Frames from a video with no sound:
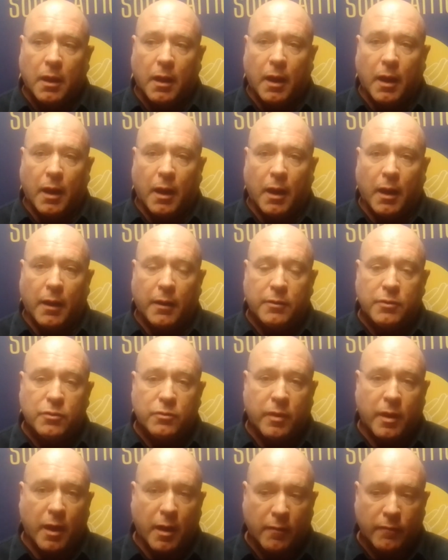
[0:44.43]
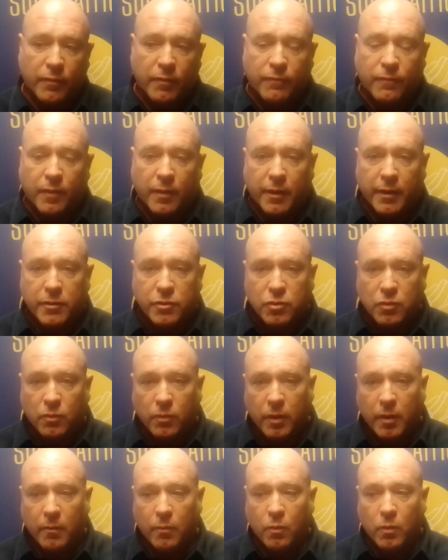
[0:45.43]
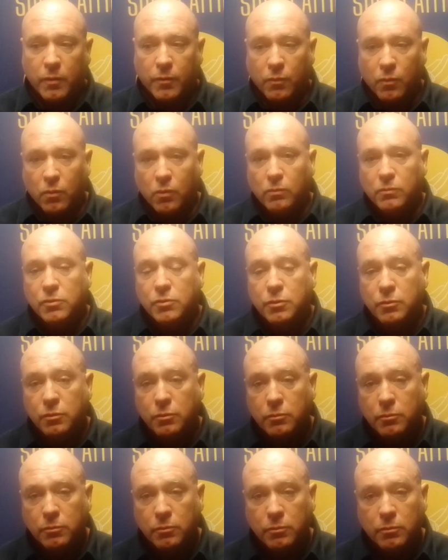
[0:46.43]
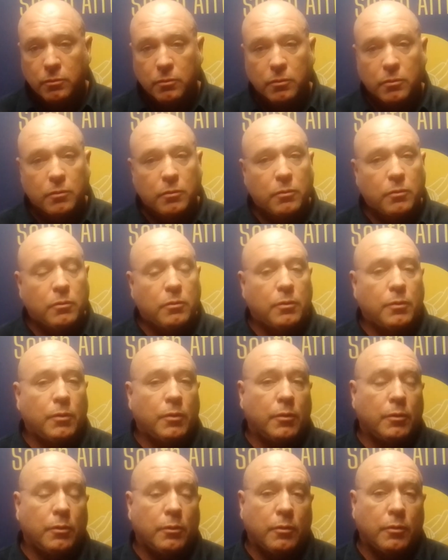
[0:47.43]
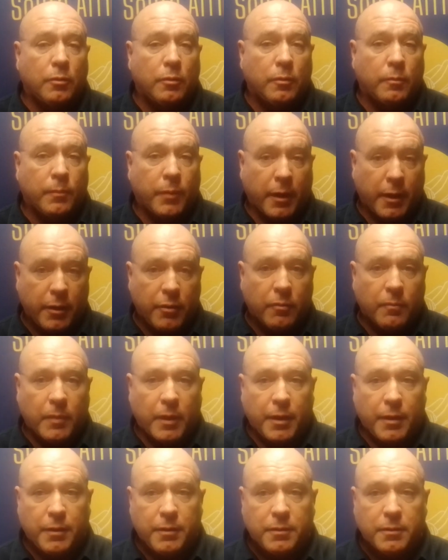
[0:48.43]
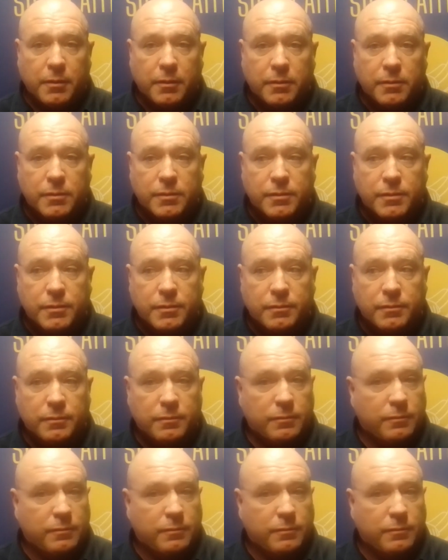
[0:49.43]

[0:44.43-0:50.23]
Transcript: and you have the financial wherewithal to pay your maintenance,